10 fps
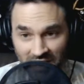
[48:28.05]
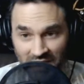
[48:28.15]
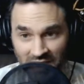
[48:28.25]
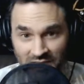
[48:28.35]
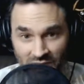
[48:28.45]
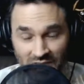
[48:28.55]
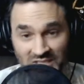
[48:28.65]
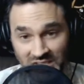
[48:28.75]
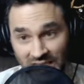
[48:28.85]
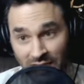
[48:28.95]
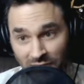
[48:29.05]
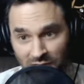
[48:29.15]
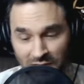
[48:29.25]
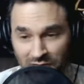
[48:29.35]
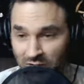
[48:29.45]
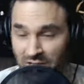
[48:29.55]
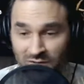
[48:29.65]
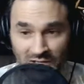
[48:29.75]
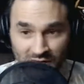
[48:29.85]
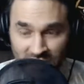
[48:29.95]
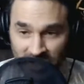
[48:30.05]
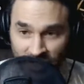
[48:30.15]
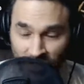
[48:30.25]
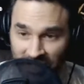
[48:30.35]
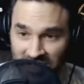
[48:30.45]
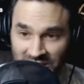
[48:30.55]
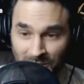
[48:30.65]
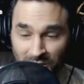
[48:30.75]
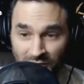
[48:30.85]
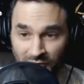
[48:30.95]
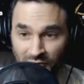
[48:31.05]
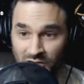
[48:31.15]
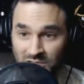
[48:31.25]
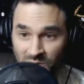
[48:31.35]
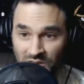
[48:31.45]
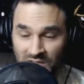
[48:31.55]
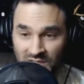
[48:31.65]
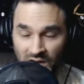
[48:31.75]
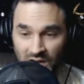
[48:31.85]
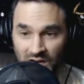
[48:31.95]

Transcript: And you can see if you're even if doing a simple verse with guitar,